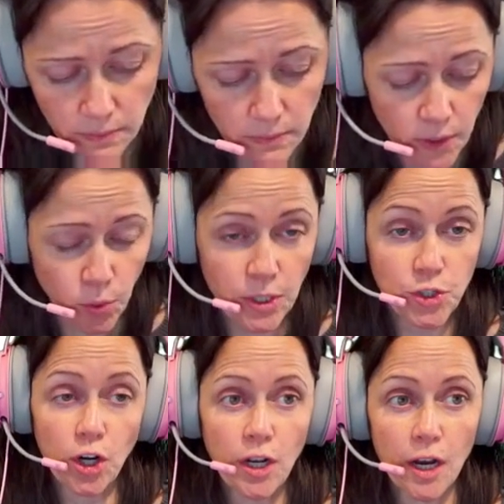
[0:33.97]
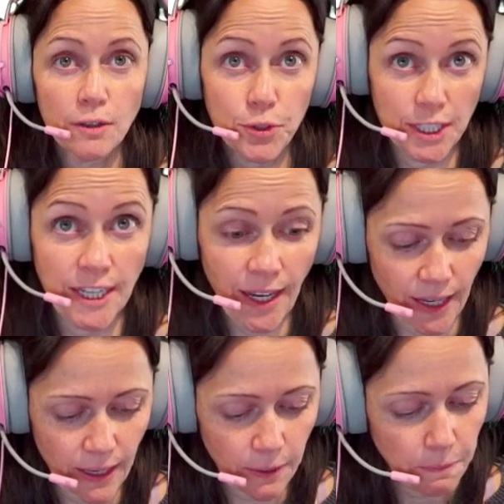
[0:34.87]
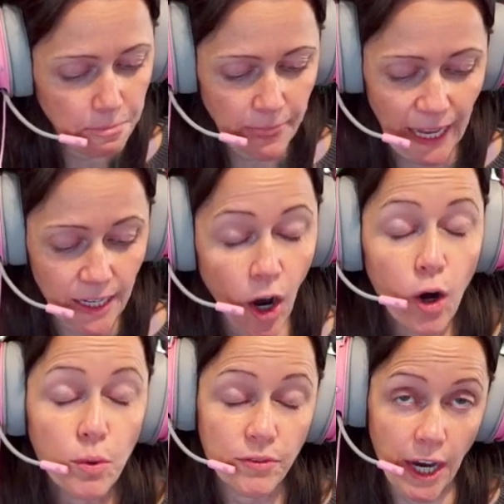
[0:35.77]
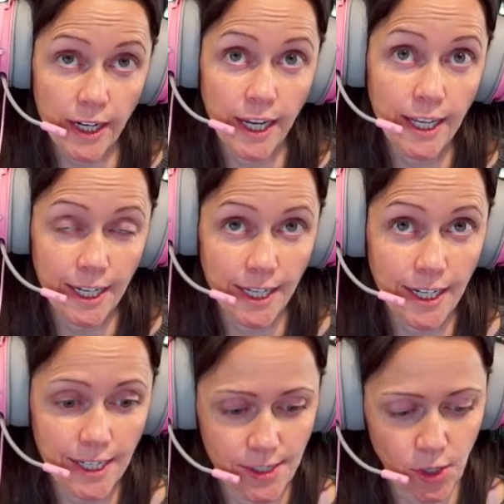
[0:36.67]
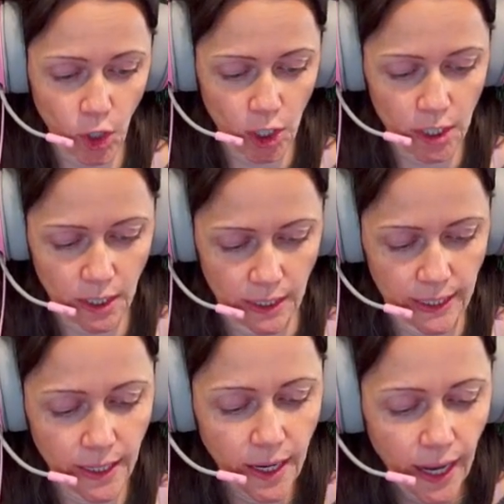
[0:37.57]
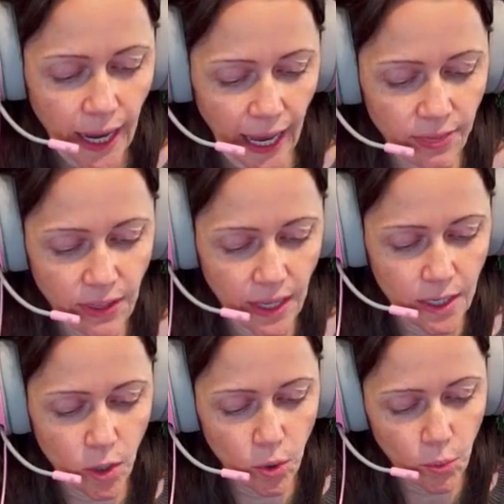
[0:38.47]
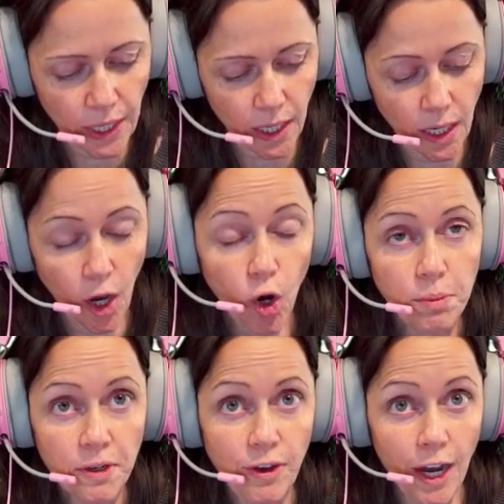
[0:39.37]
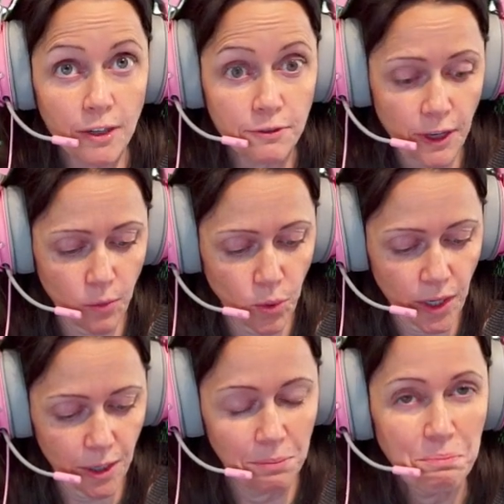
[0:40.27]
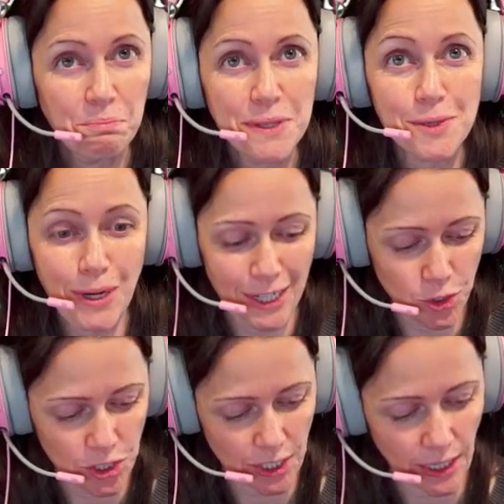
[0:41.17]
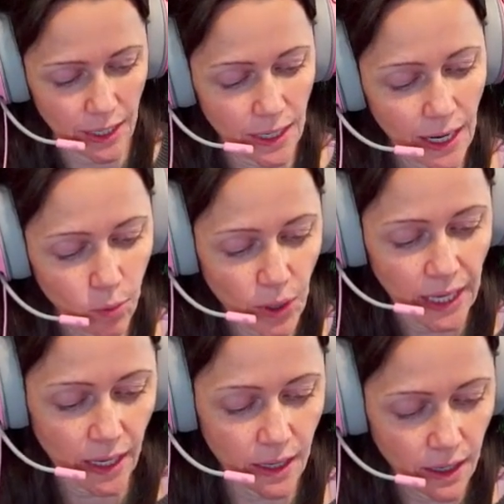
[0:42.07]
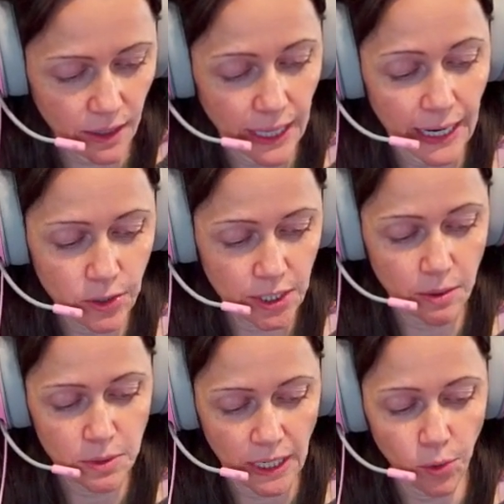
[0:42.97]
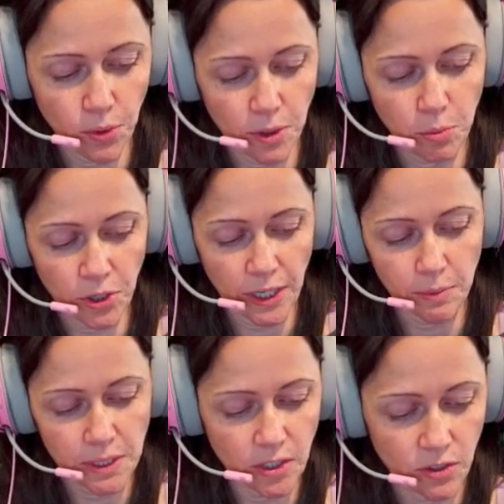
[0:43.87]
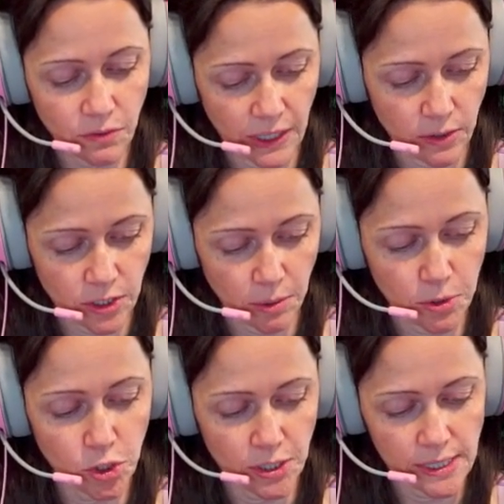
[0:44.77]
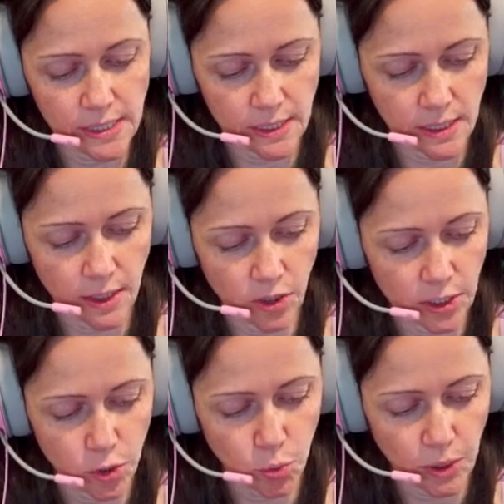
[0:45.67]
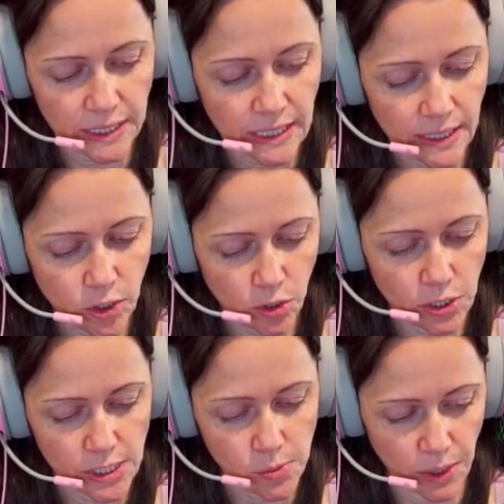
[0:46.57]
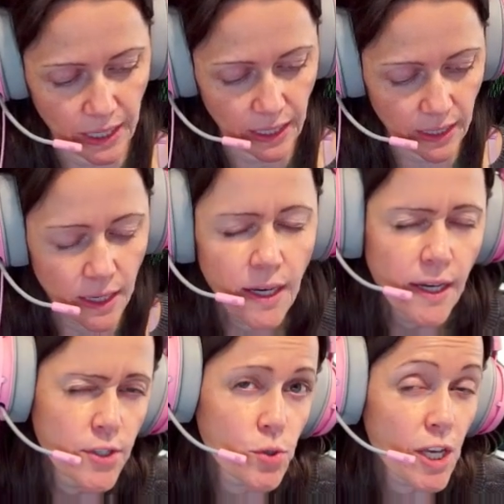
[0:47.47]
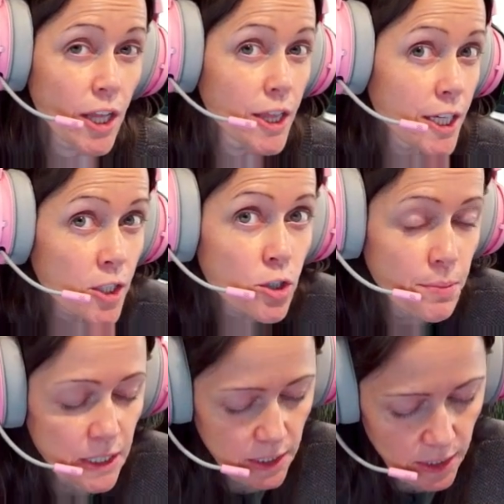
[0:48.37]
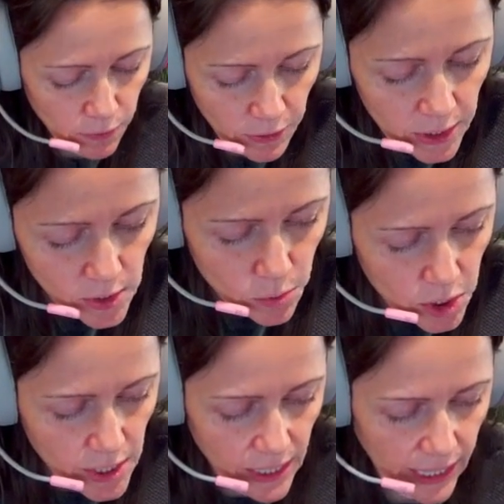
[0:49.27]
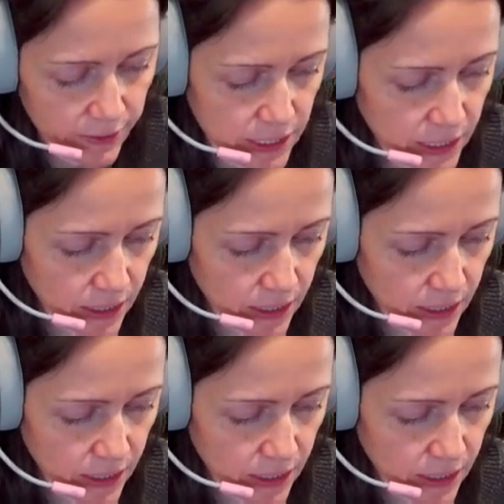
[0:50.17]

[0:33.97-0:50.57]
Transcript: we start off with a tank and all we've got in it is argon. And then we open a valve and we put some nitrogen in and we allow it to come to equilibrium until the final temperature is 620 degrees Rankine. So it's a little bit different. So we just kind of have to